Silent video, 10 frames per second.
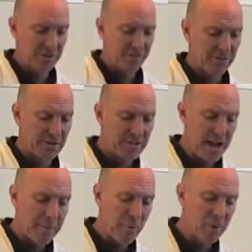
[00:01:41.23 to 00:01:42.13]
For
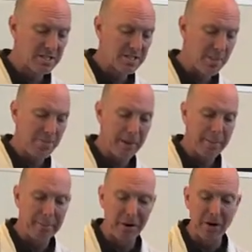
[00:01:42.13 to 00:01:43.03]
example, when something
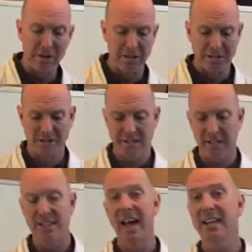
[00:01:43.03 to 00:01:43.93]
burns,
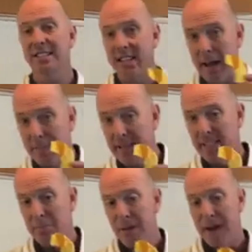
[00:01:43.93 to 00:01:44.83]
like that same piece
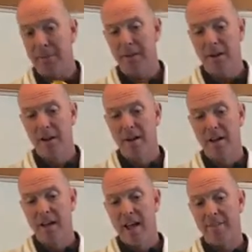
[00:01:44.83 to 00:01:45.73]
of paper,
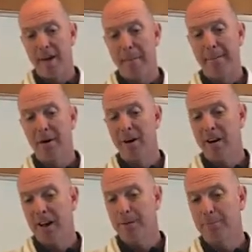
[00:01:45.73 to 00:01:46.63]
if I burn it,